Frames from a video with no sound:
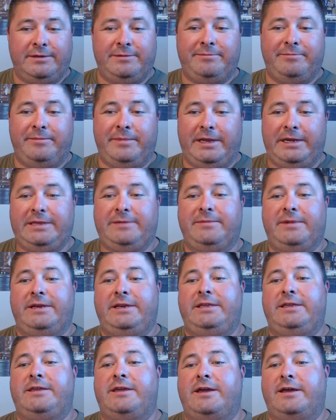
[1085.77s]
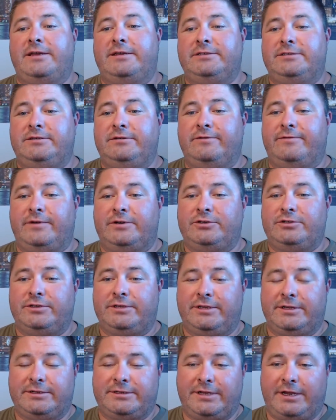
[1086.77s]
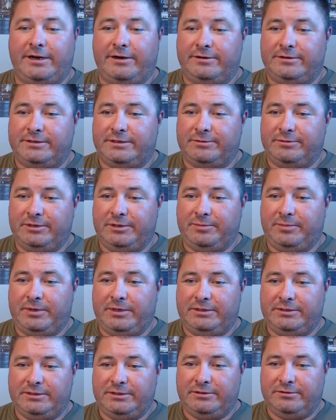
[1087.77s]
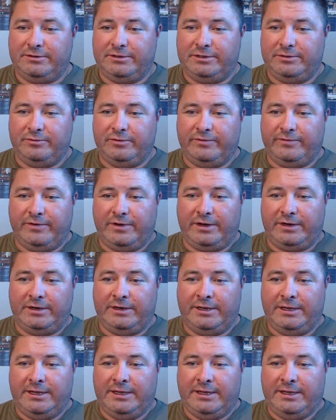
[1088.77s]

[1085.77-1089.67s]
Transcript: many guys, you eventually get tired, somebody pins you, and you move on.